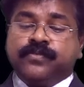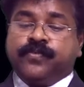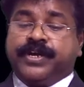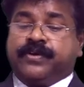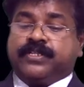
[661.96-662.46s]

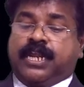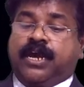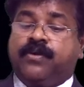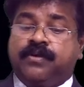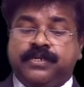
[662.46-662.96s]
Whenever the
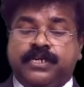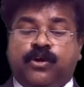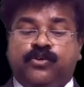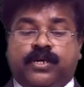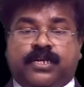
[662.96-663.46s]
level of the
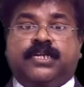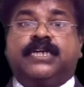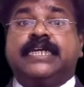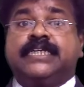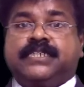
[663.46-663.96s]
groundwater
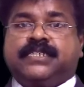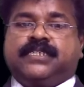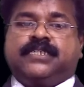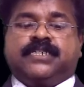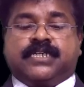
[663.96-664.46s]

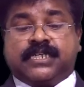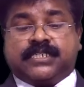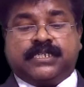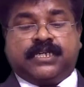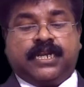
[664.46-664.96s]
decreases
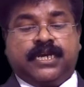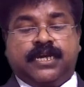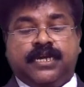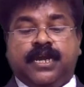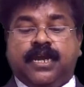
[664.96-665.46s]
drastically,